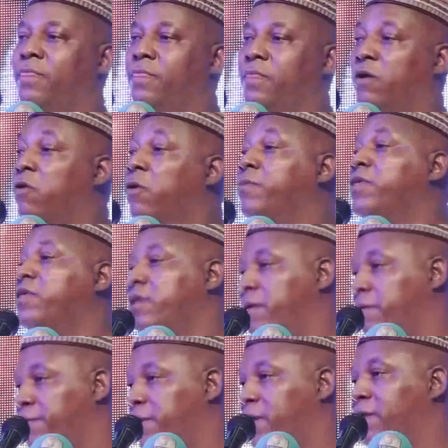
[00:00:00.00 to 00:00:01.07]
the Commissioner
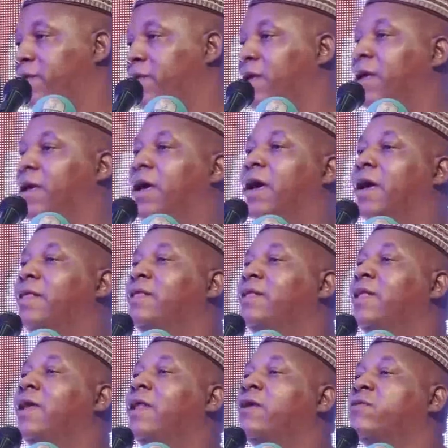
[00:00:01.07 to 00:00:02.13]
of Police, and the
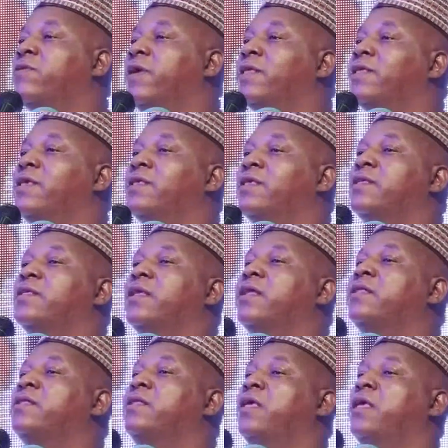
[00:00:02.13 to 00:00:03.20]
Director of SSS
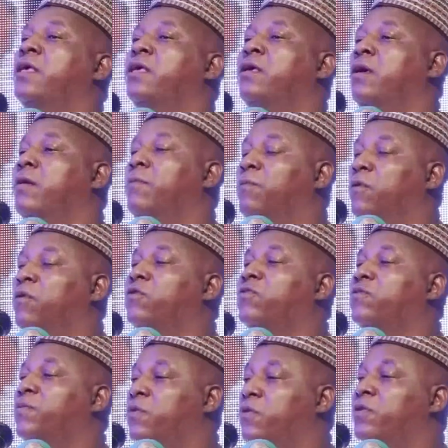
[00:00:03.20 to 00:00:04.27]
that they
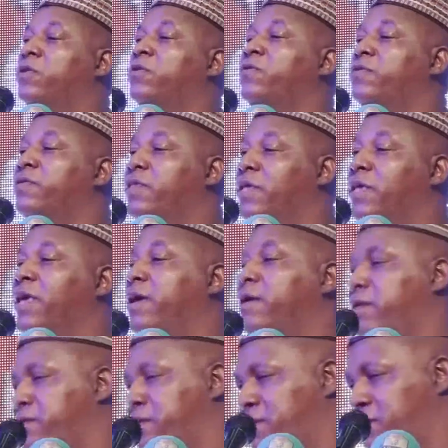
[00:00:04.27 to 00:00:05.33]
must produce the girls.